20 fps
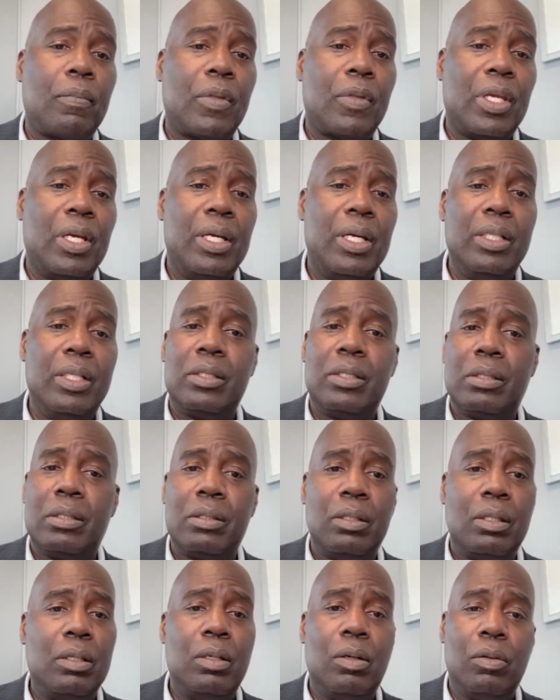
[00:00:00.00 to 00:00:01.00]
It's,
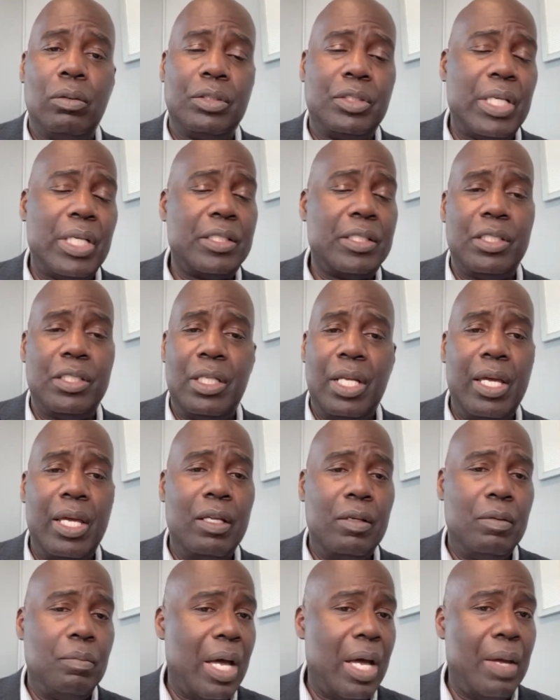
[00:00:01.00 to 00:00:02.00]
Section
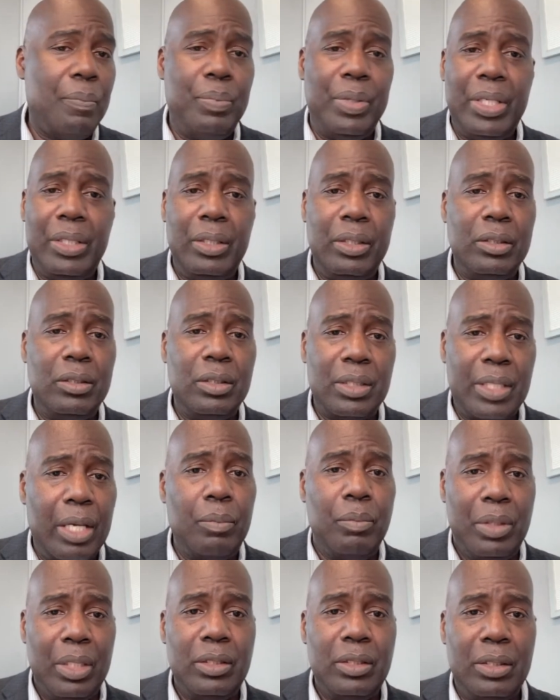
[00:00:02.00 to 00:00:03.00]
8, in my opinion,
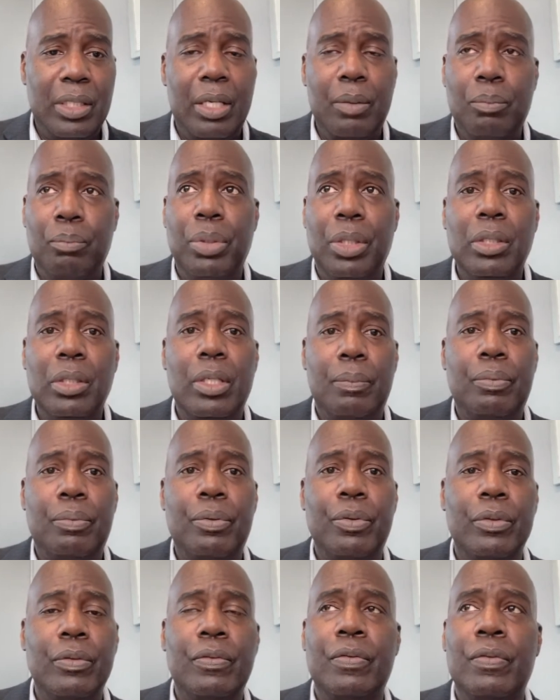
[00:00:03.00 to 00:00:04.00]
it's like
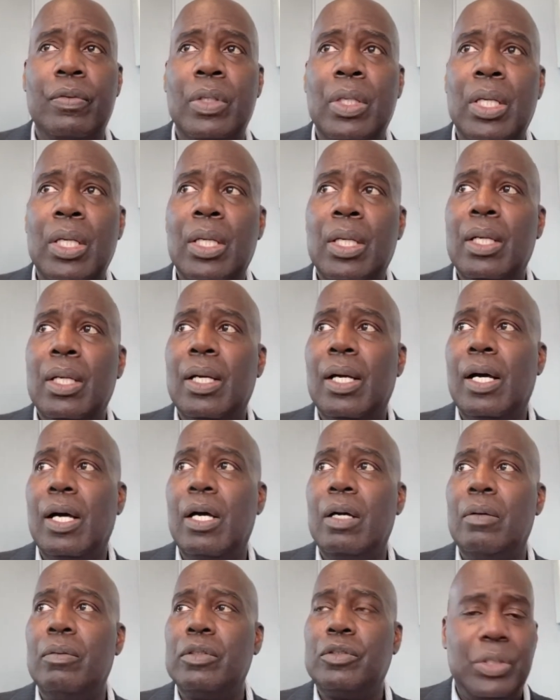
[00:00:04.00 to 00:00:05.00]
bulletproof.
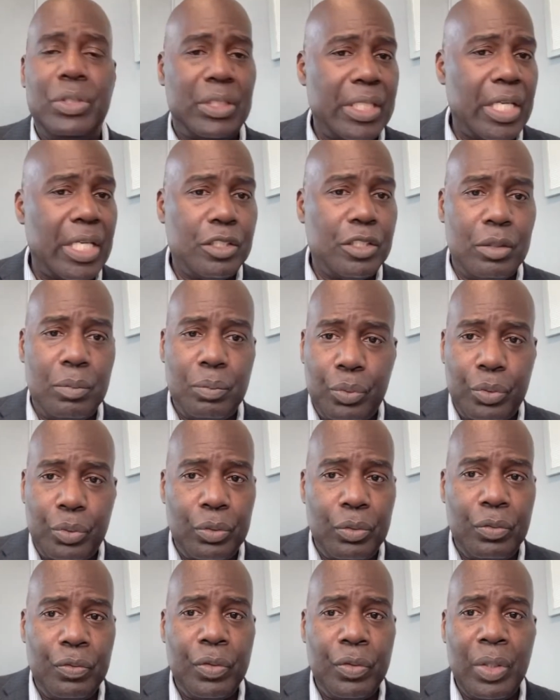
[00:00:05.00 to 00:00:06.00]
It's recession
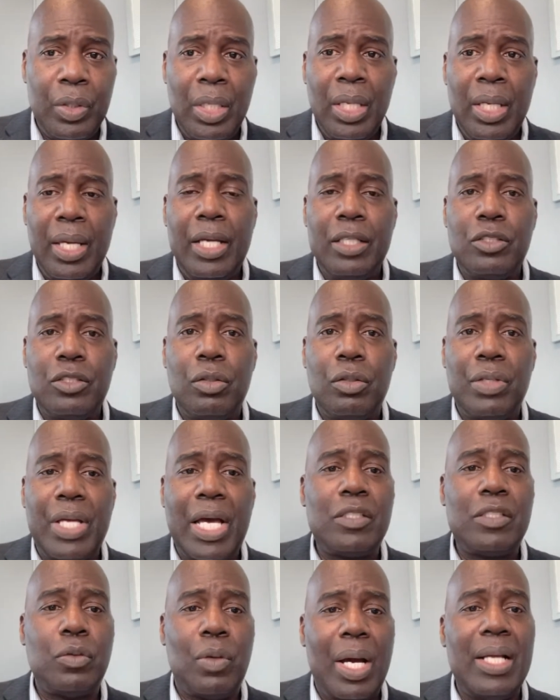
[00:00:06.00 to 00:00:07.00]
proof. And so
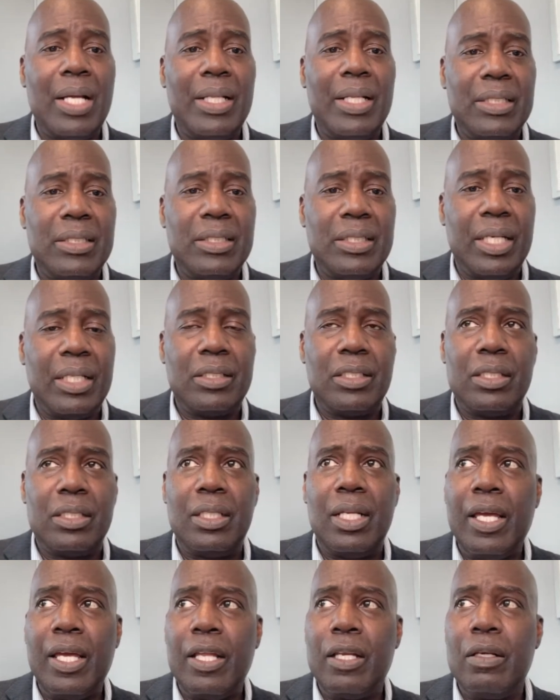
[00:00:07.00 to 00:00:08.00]
that's why I like Section
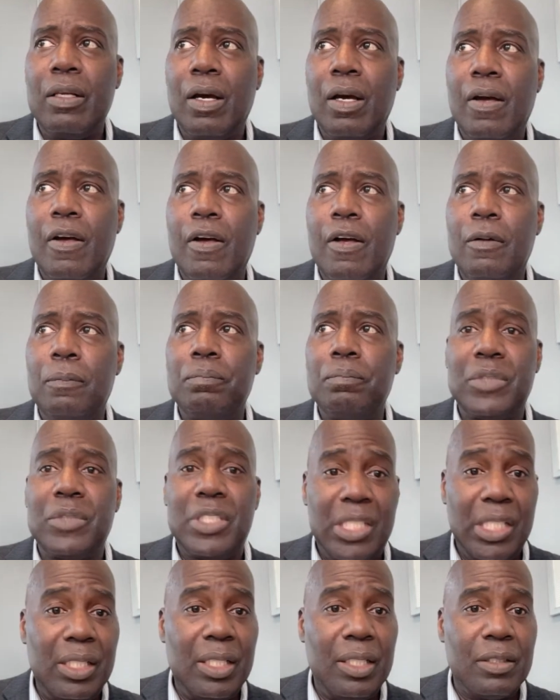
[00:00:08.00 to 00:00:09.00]
8
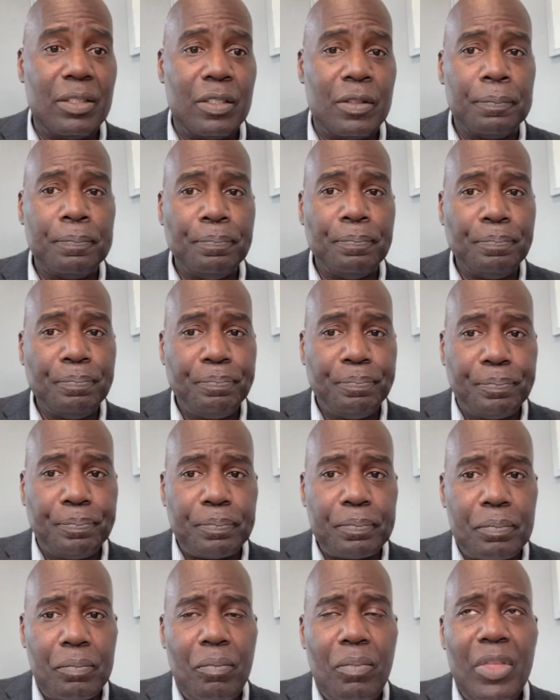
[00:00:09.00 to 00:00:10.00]
tenants.
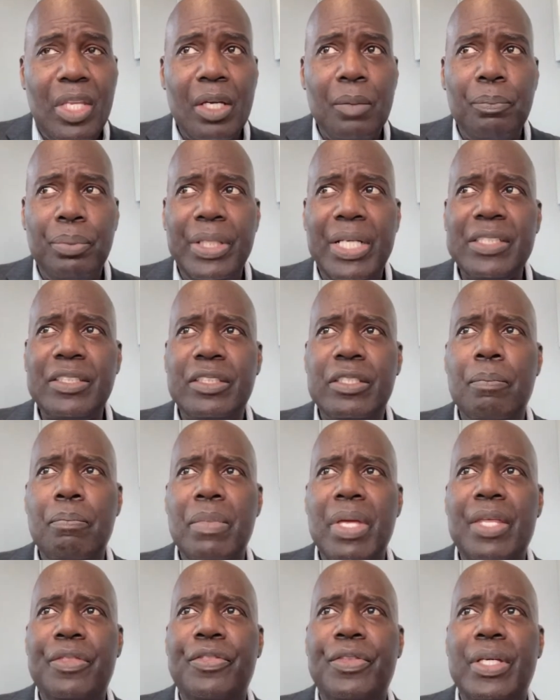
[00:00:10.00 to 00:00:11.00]
Plus, the
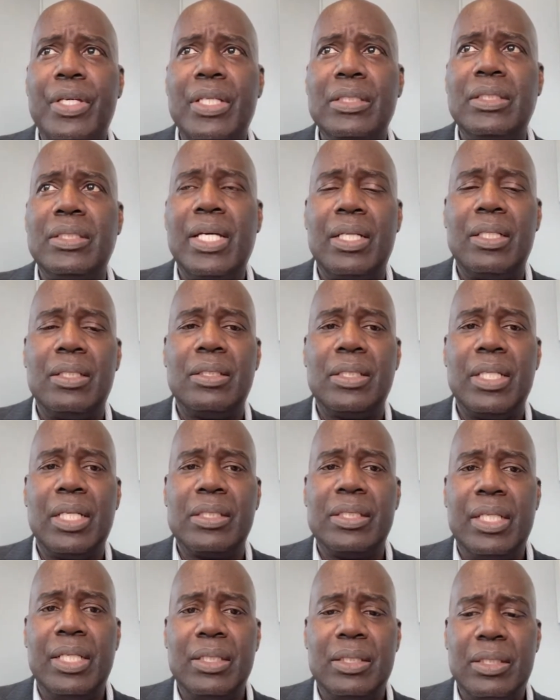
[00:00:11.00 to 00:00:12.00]
myth is that a
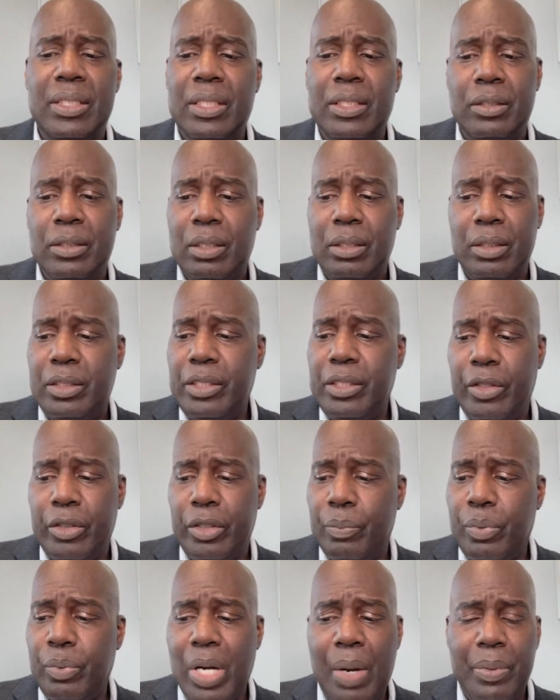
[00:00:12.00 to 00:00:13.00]
Section 8 tenant is going to tear your
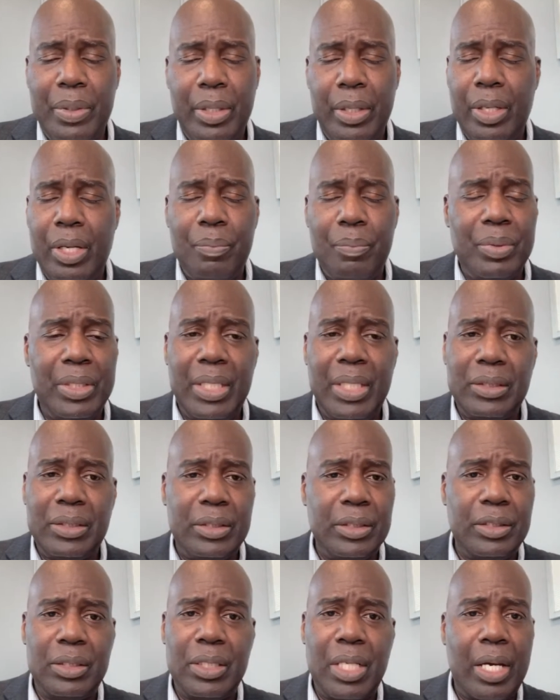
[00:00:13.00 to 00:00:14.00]
property up, and that's
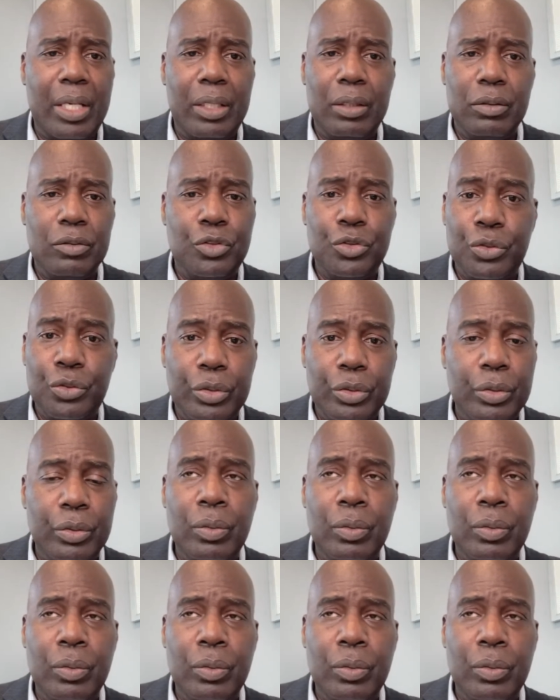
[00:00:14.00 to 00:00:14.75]
just not true.